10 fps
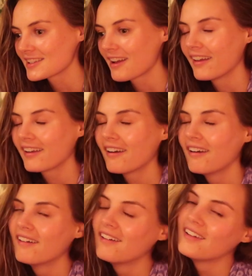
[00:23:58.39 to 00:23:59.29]
like,
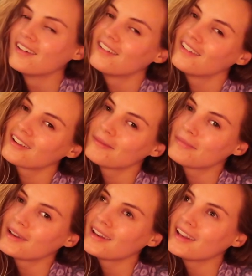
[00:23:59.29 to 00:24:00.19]

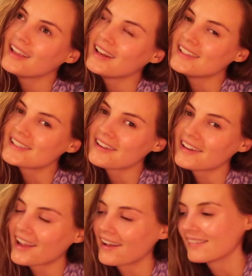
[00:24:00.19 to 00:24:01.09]
completely
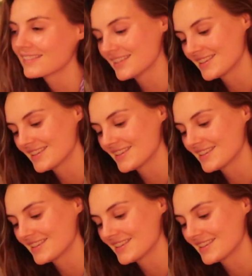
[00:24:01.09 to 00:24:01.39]
zoning out.